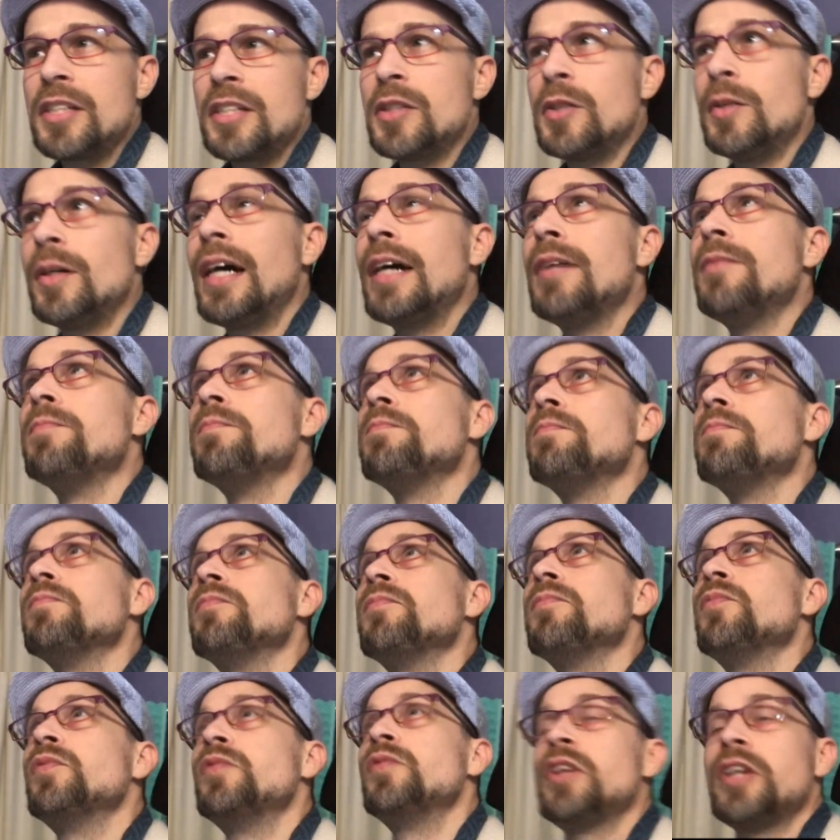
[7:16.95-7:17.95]
so I'm
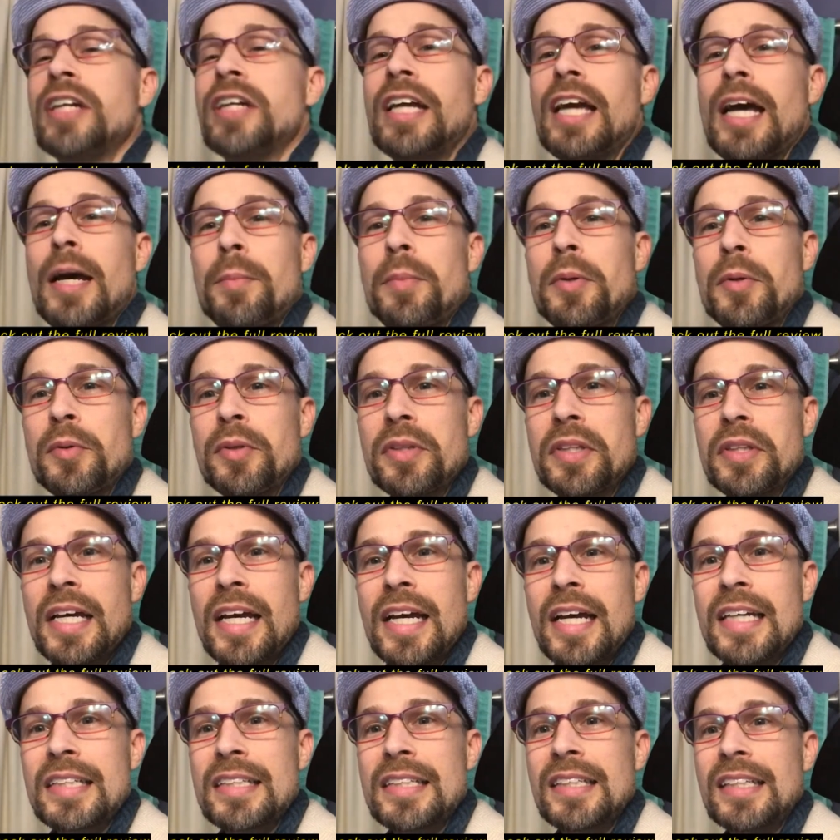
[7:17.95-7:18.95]
very happy with
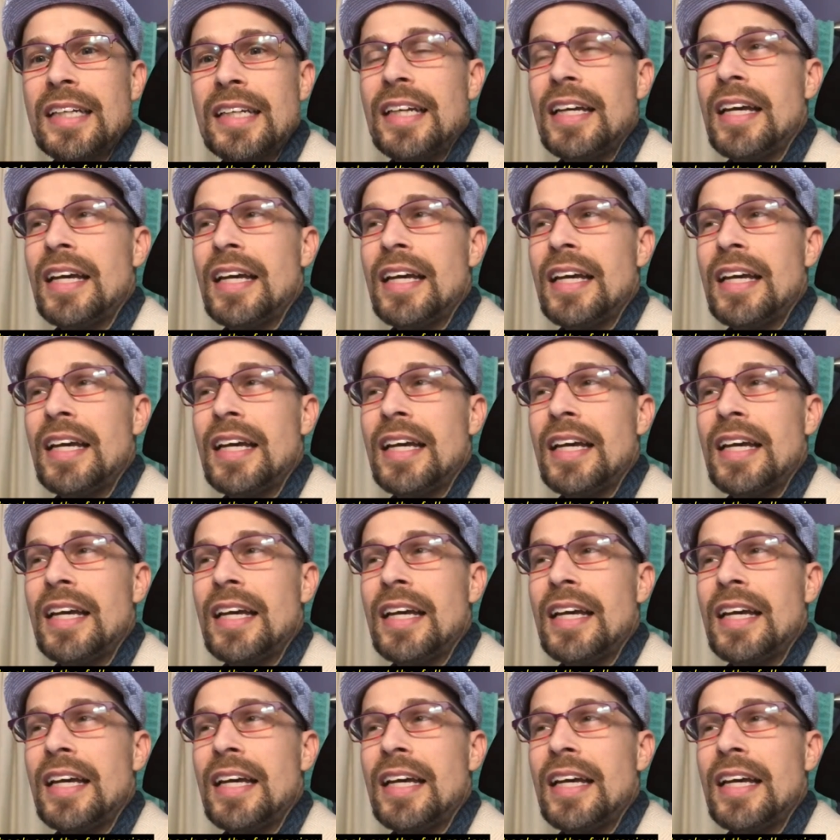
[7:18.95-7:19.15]
that.